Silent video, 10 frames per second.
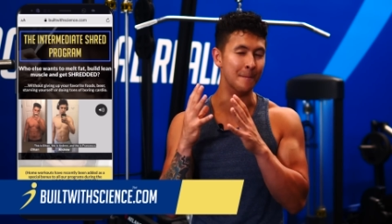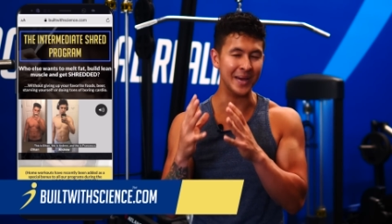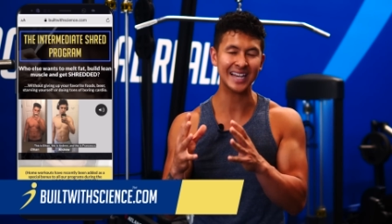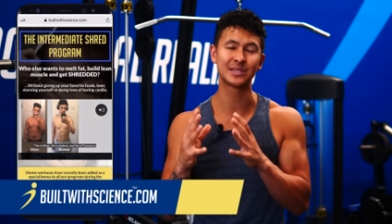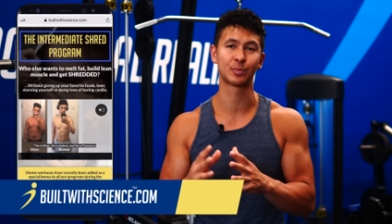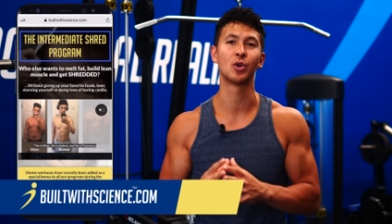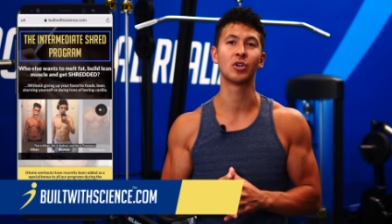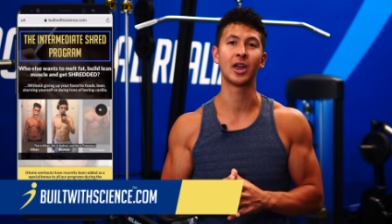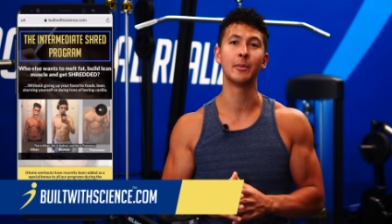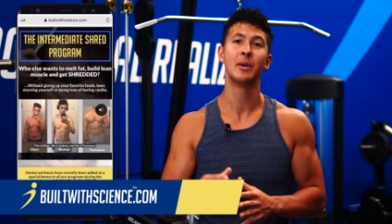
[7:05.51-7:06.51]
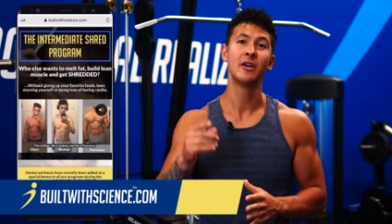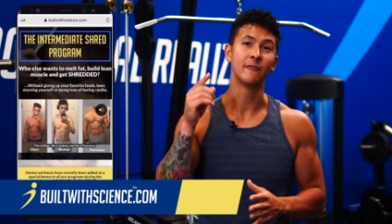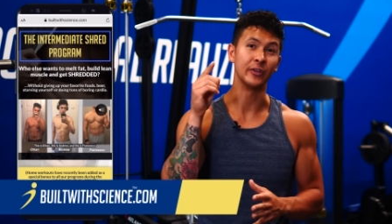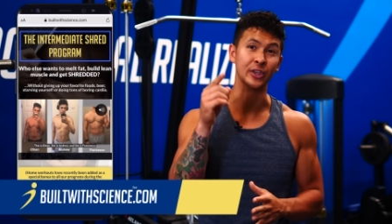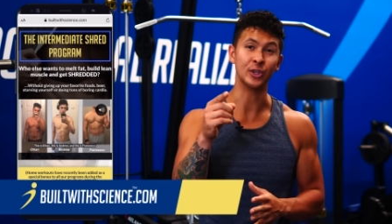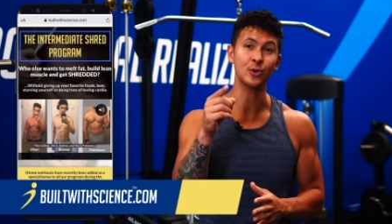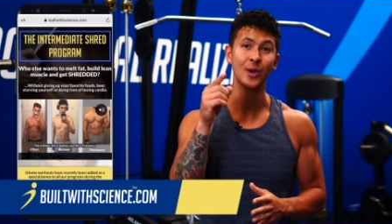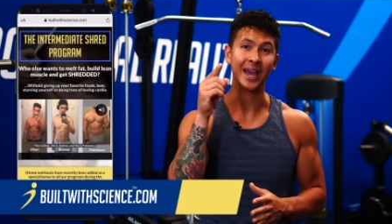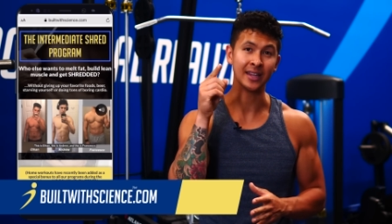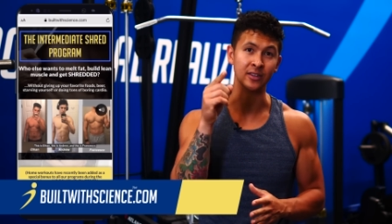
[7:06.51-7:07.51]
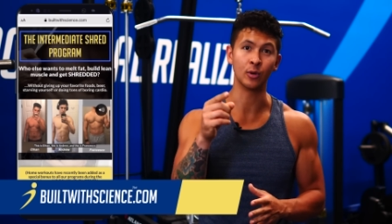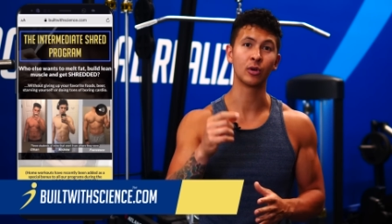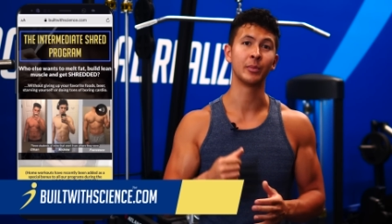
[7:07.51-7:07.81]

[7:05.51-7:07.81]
best program for you and your